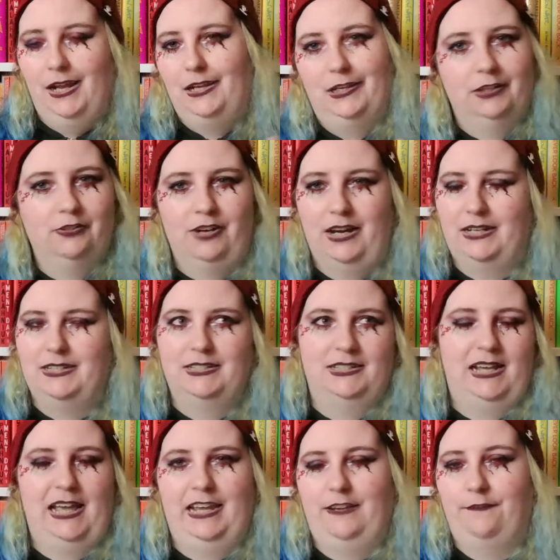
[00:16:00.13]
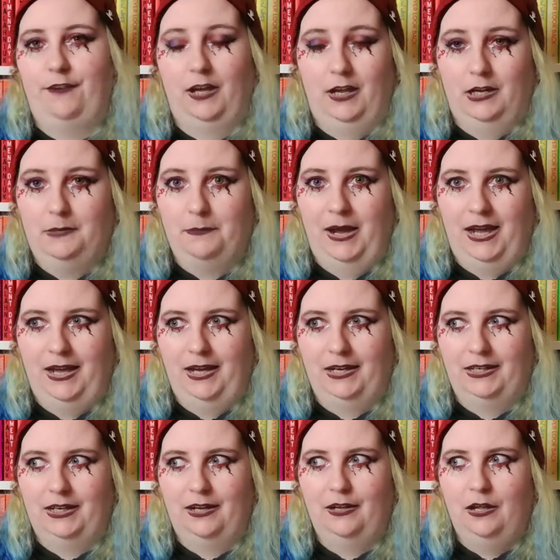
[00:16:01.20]
Legrand, Ava, and
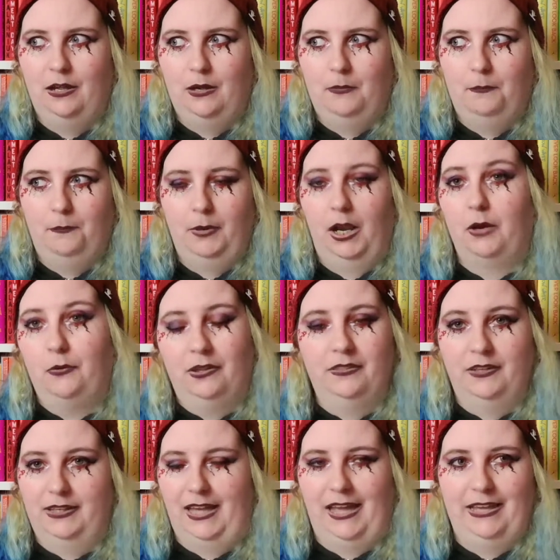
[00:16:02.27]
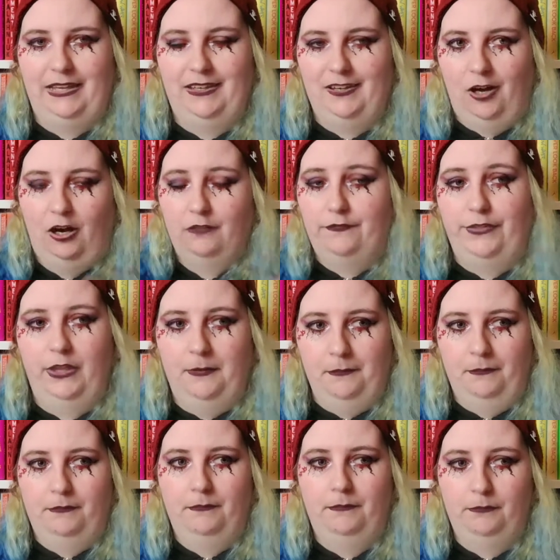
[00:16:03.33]
Mac blowing the gate off
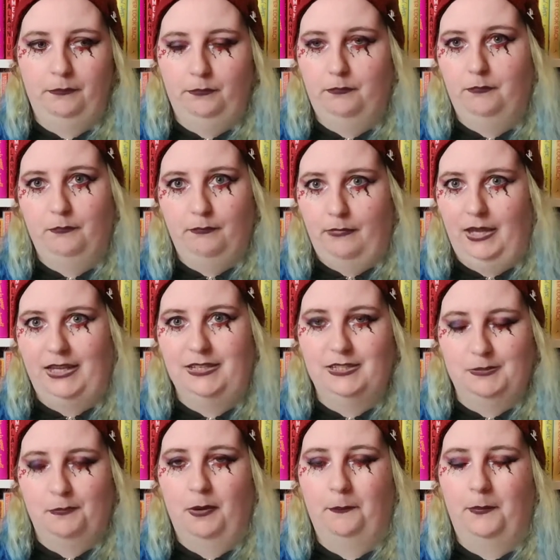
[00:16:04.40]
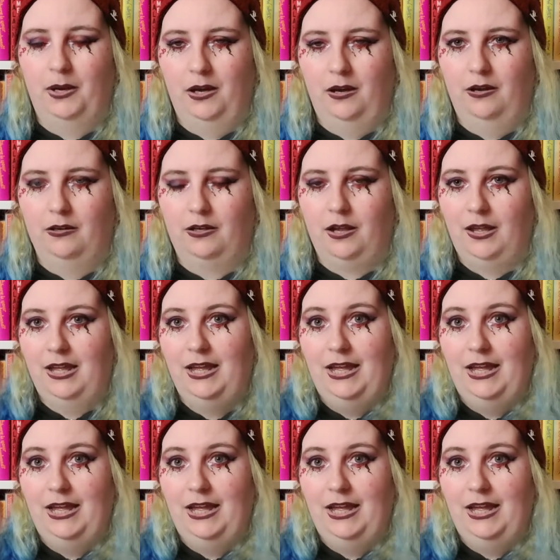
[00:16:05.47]
the amazement park,